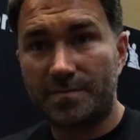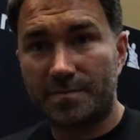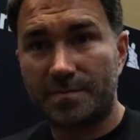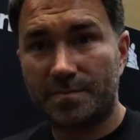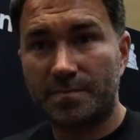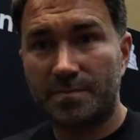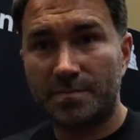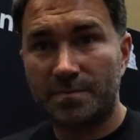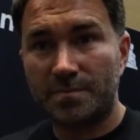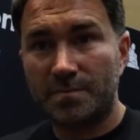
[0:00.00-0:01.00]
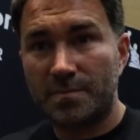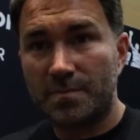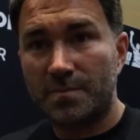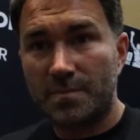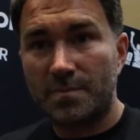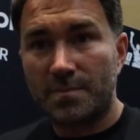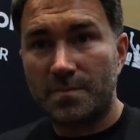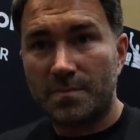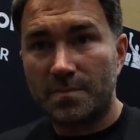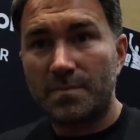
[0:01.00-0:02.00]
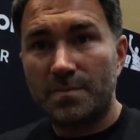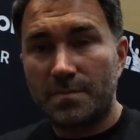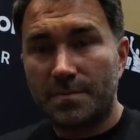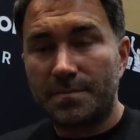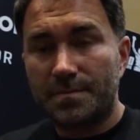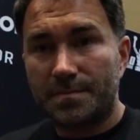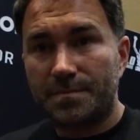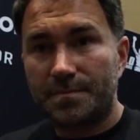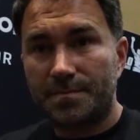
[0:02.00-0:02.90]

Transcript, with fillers: Montiel. He called out Canelo. He wants that fight as well.